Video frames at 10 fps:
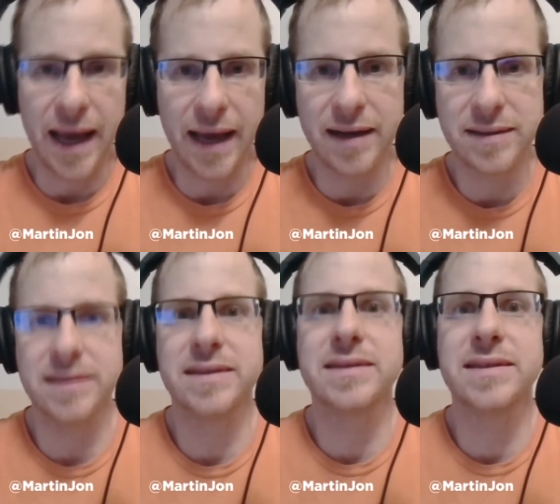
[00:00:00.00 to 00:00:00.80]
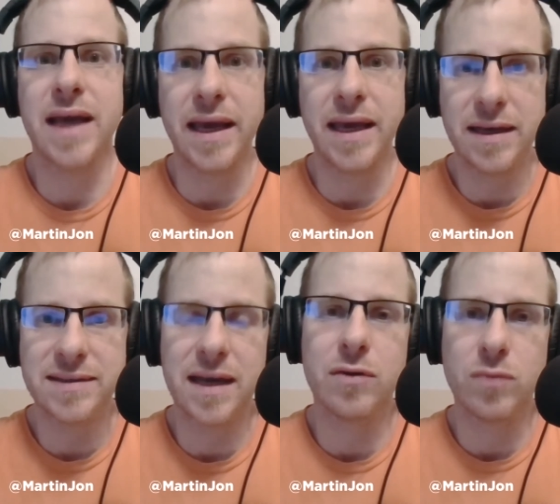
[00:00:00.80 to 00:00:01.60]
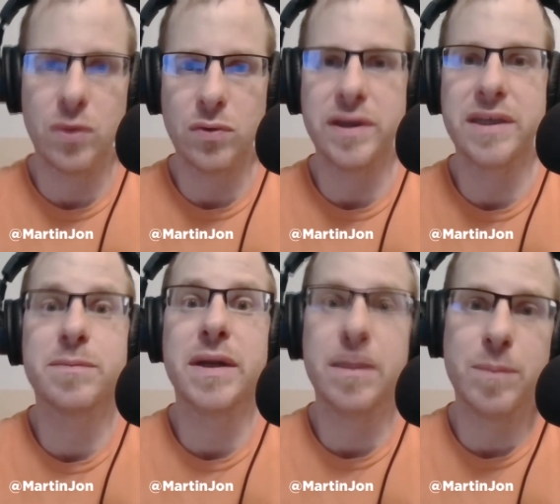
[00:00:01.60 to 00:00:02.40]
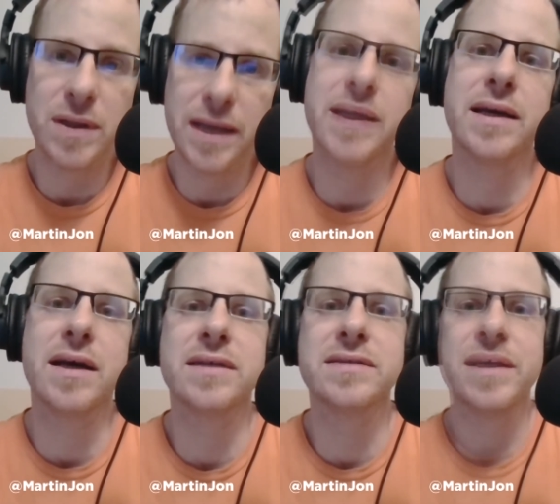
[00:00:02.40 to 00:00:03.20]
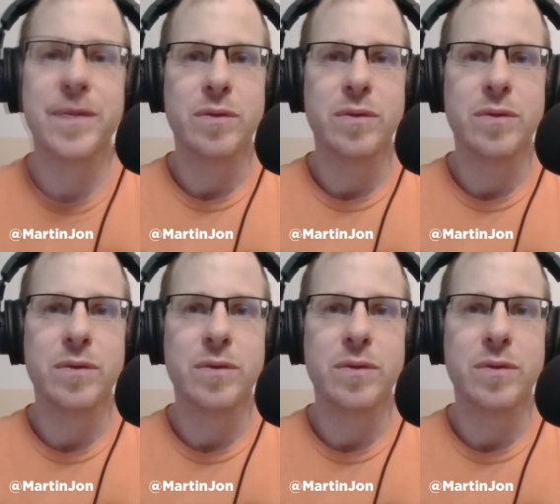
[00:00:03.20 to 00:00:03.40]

addict and he's taking us on a road, he's manipulating us.